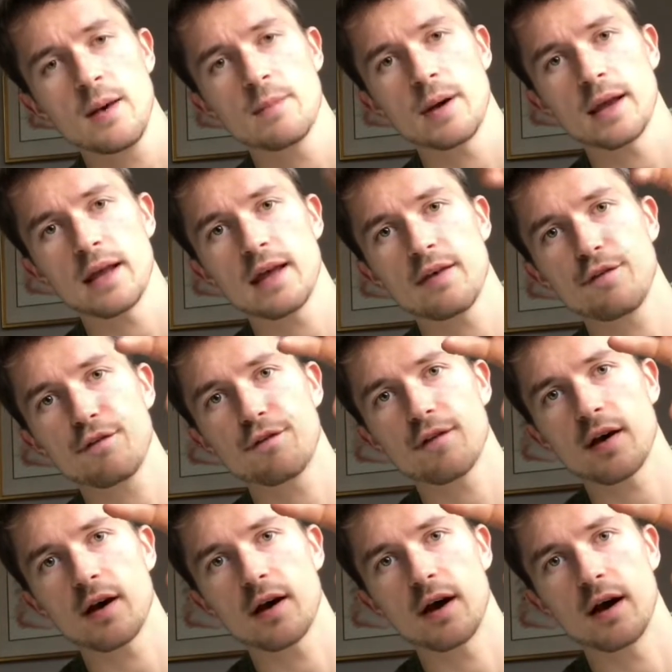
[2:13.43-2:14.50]
But if
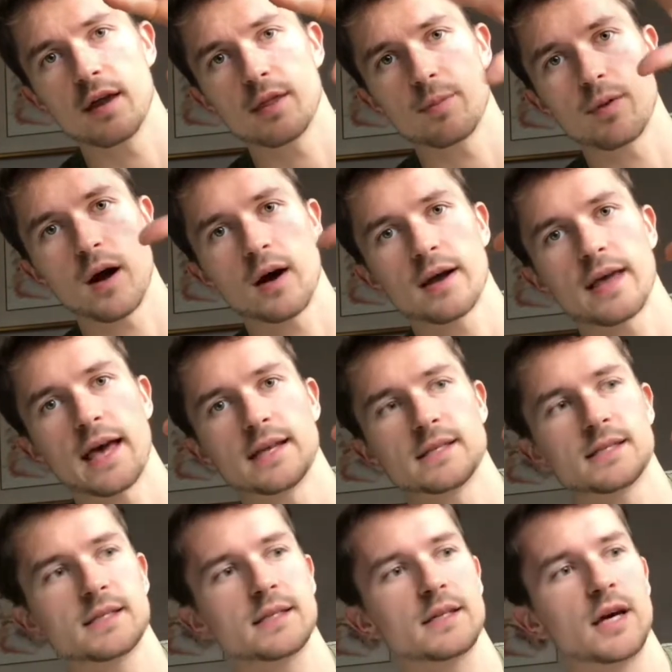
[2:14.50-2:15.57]
the plant
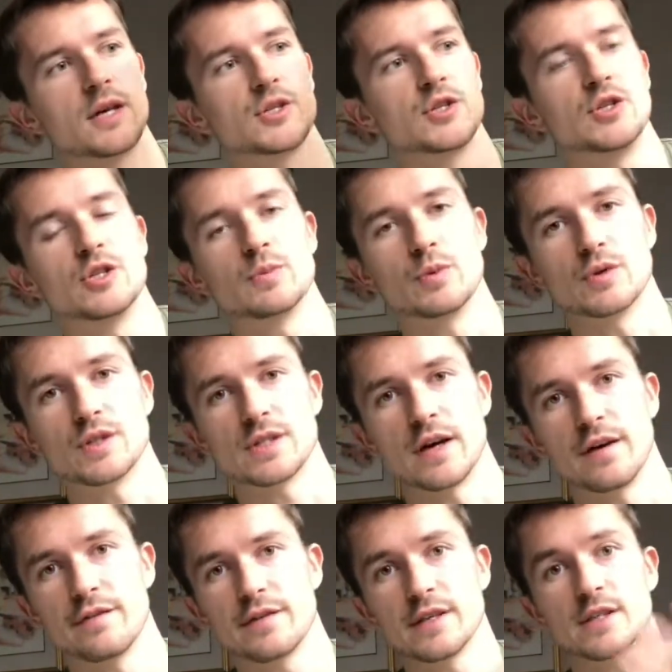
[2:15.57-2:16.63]
gets a suitable
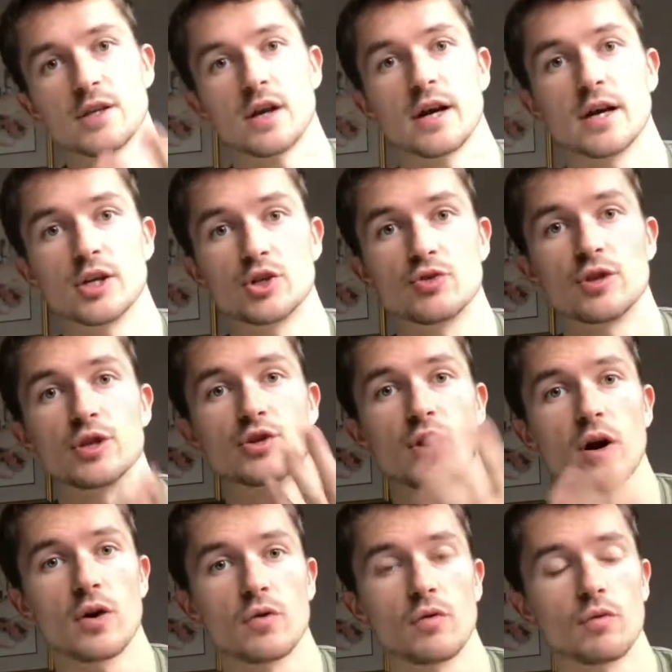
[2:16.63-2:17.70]
surface, so like a tree
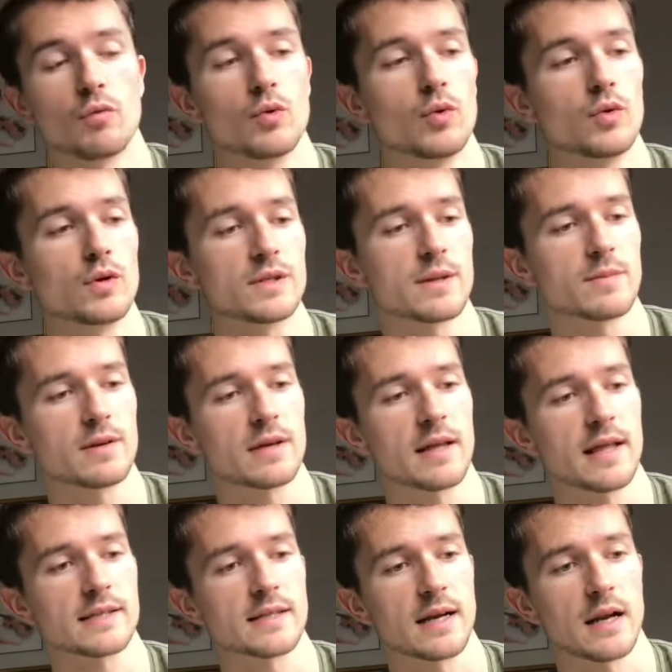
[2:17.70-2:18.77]
trunk or a wall or something
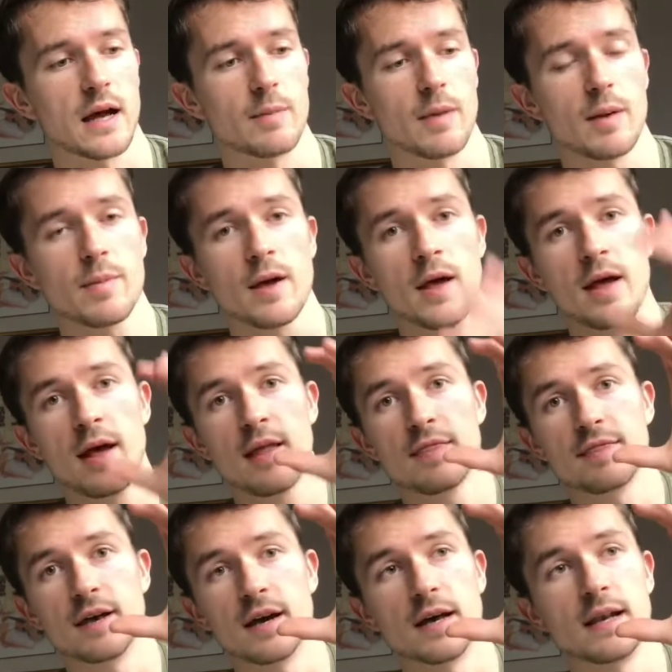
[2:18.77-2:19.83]
like that to climb up,
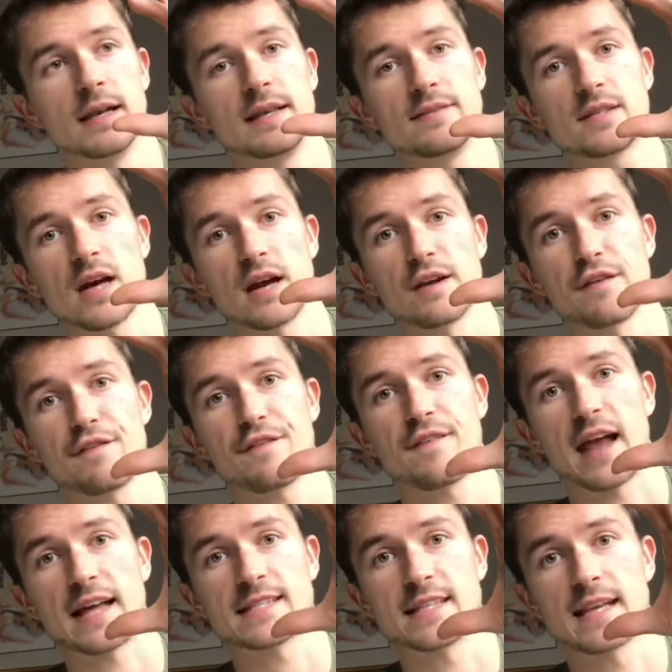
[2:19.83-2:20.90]
the leaves kind of
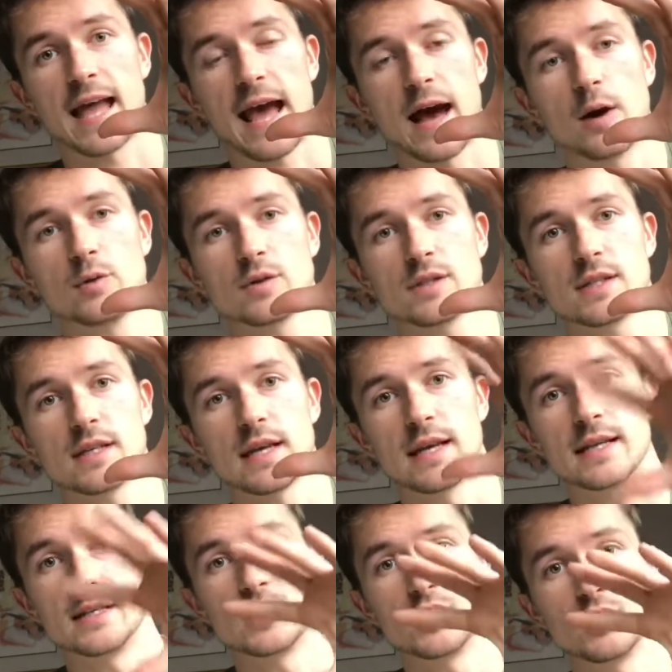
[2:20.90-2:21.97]
flatten out
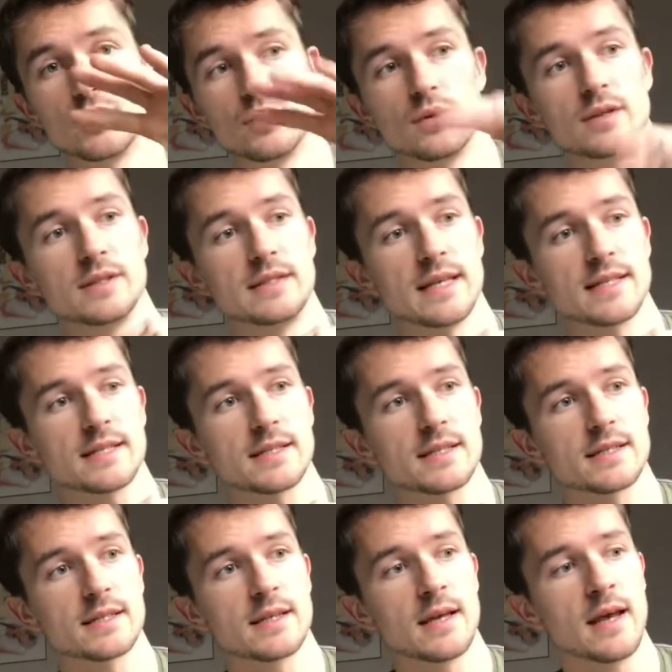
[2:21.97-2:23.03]
into
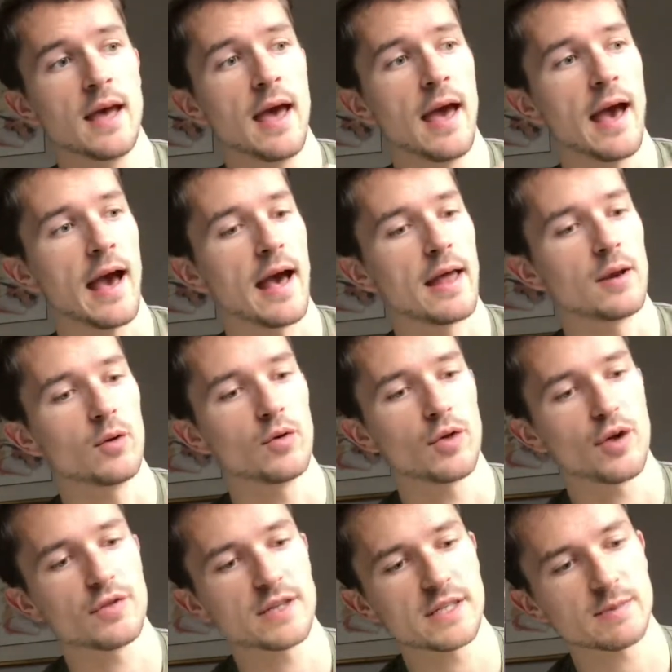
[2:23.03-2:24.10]
discs. And
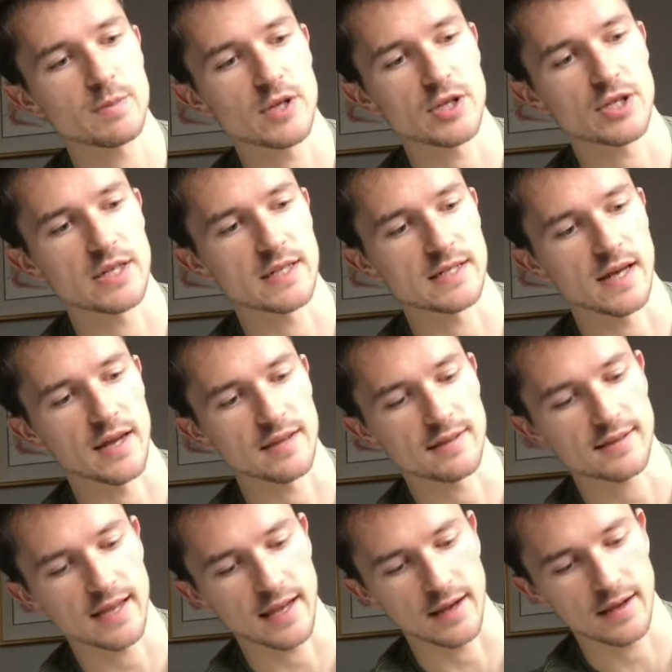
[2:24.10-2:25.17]
although this species, I
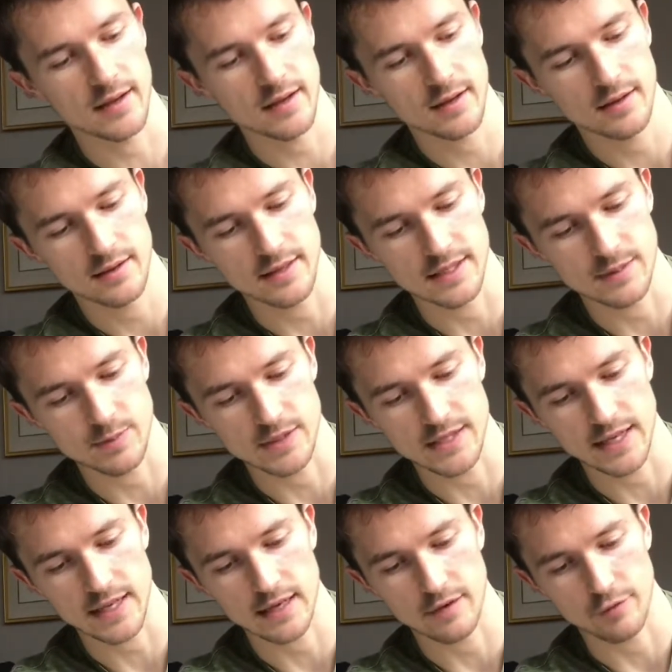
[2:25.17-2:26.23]
think this
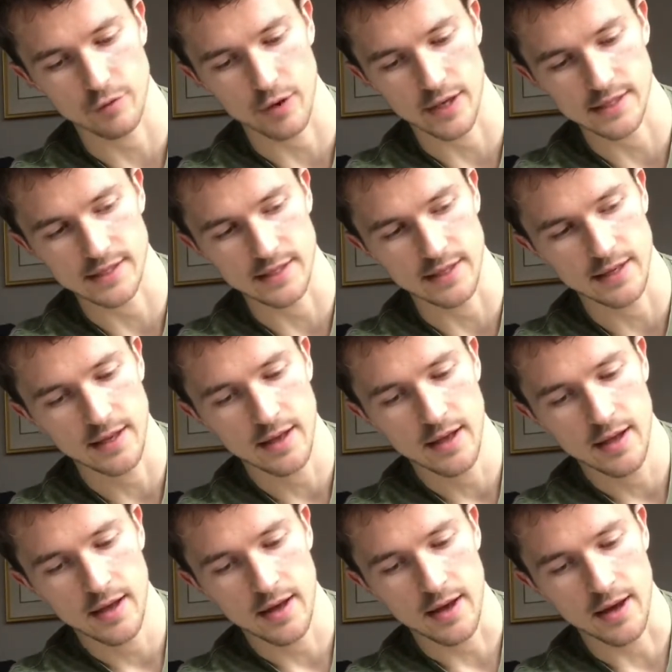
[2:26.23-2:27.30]
particular variety,
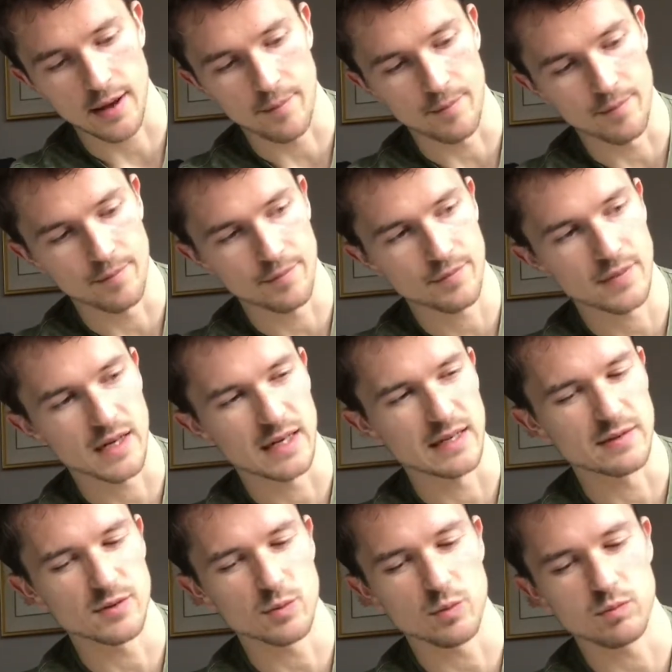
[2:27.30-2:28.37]
the
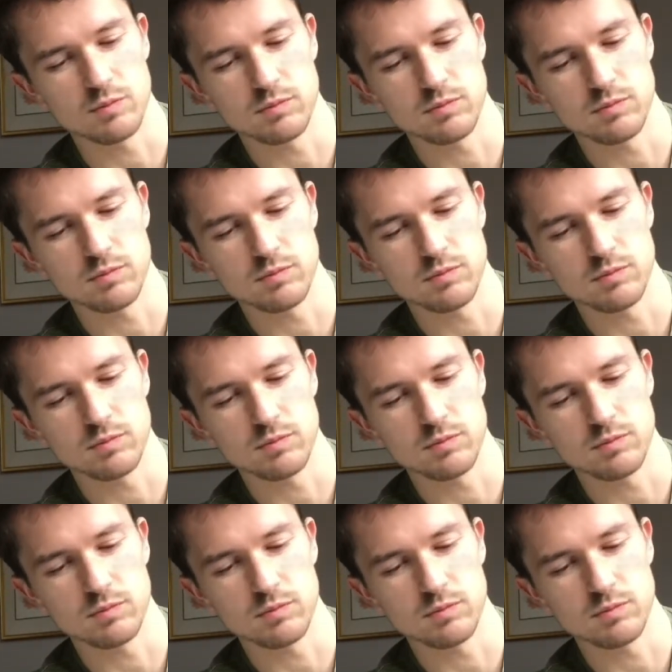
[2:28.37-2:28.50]
leaves